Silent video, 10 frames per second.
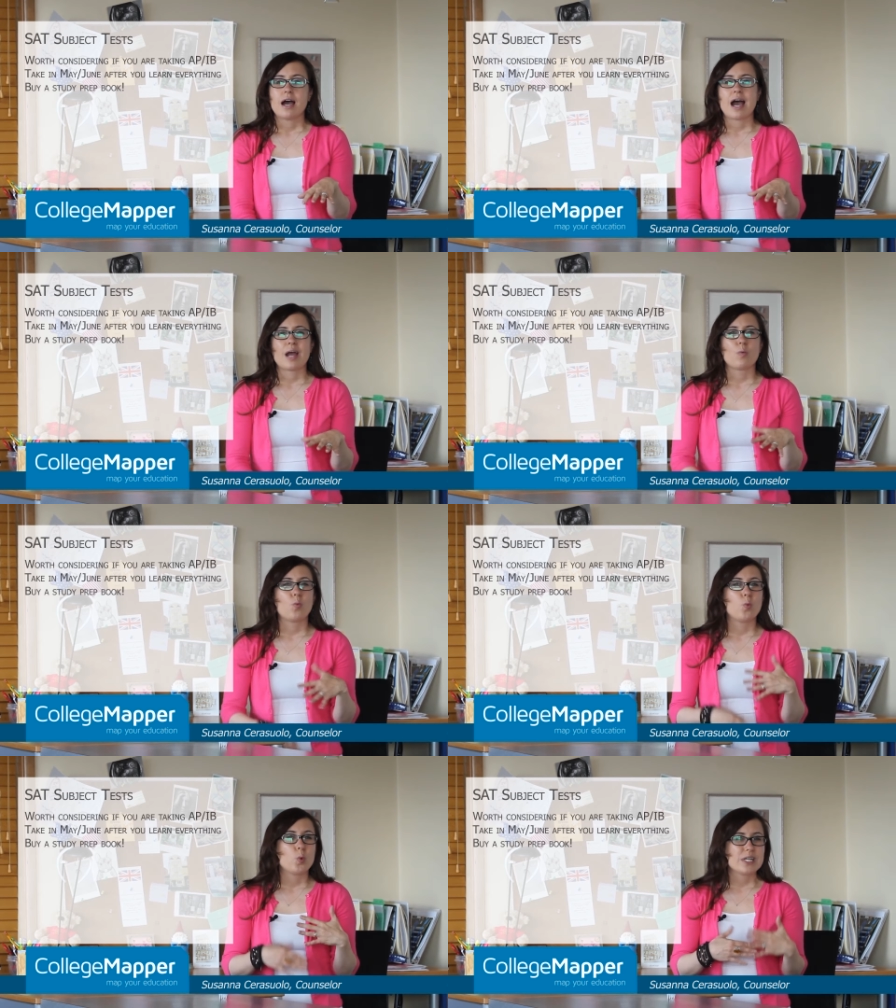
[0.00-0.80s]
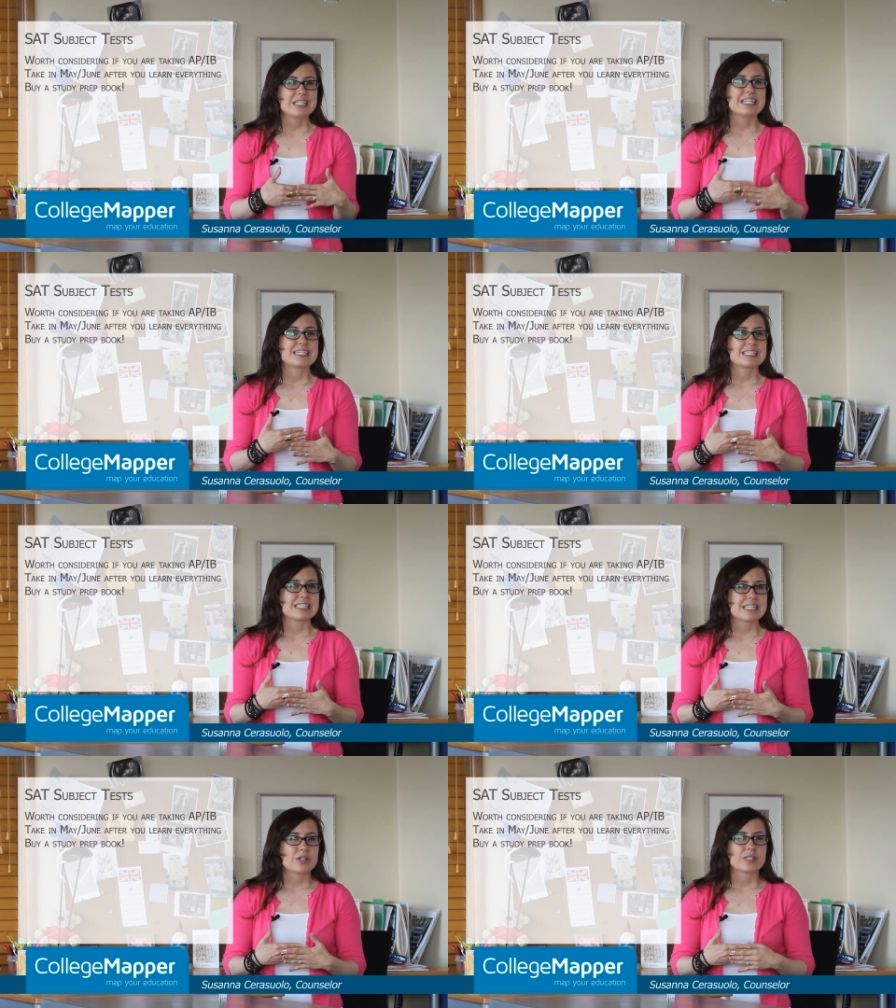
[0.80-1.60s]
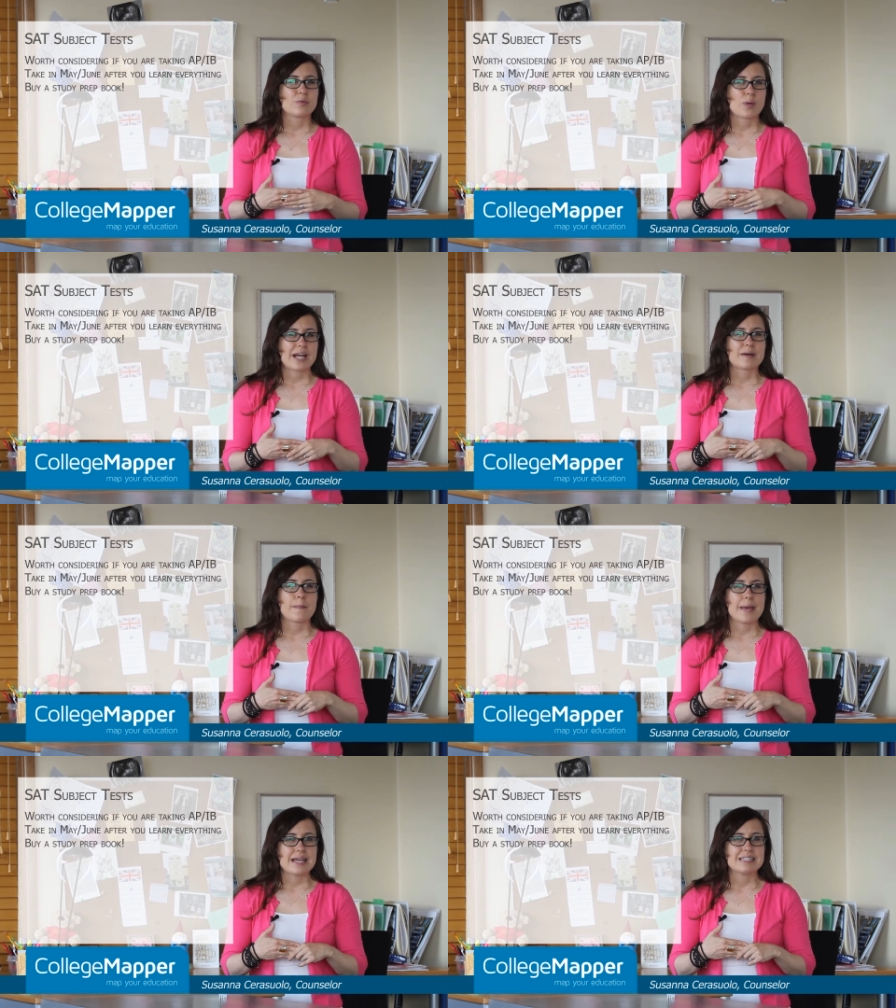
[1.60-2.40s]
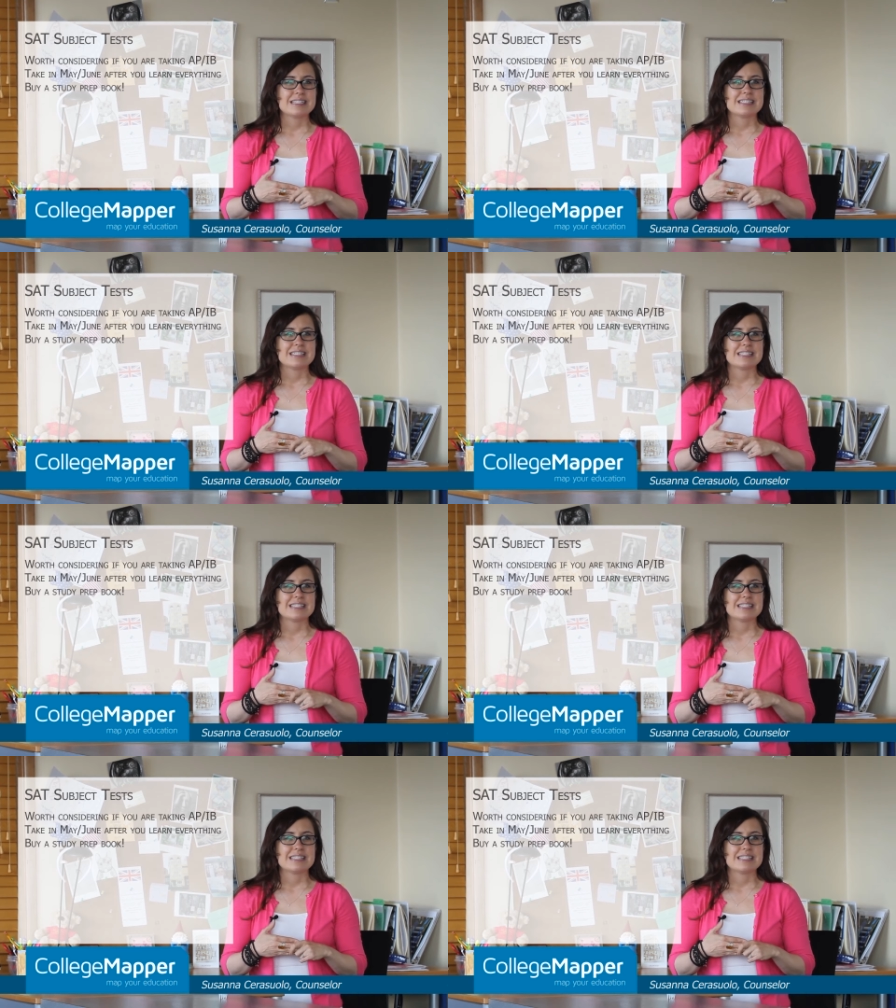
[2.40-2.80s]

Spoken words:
I wouldn't necessarily recommend